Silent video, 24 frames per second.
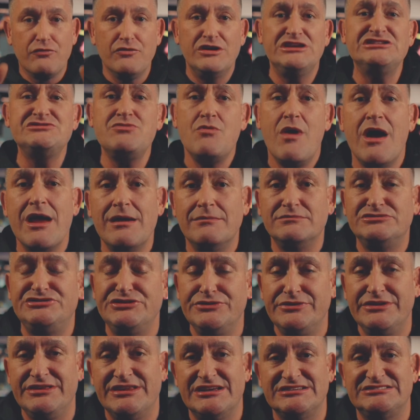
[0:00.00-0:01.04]
the reason why I'm
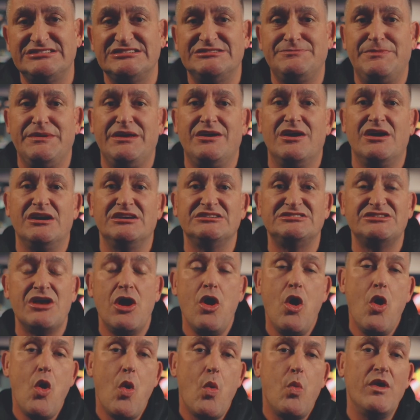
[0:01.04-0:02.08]
doing this is because
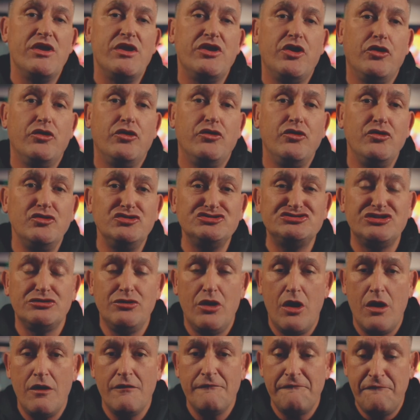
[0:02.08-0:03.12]
when you use
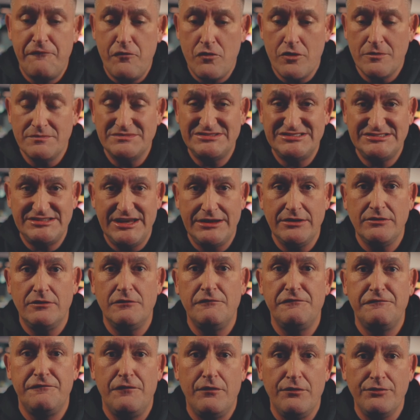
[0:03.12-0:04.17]
long form
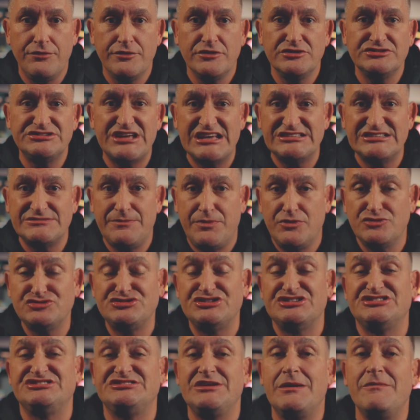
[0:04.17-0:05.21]
single folders as
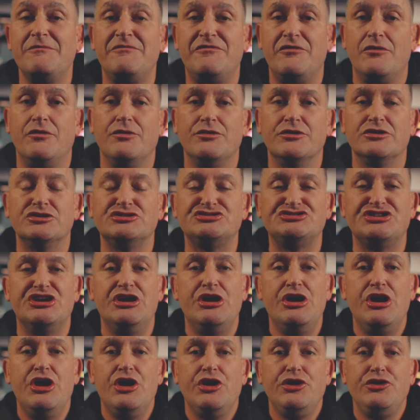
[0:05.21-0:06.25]
opposed to subfolders,
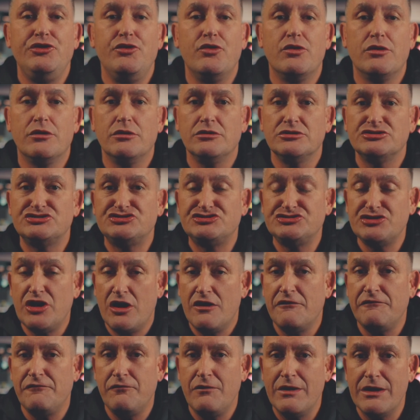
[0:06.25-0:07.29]
your
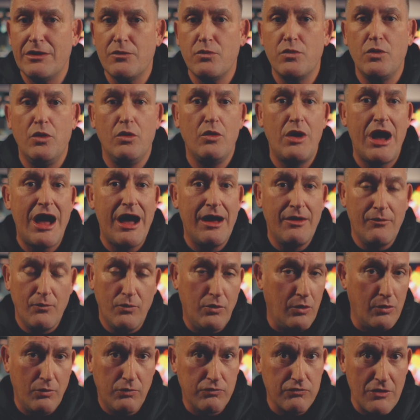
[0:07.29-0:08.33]
software will,
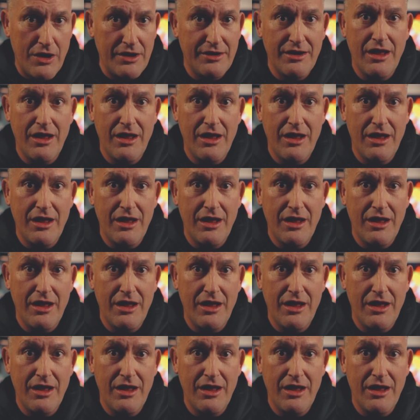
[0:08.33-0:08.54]
will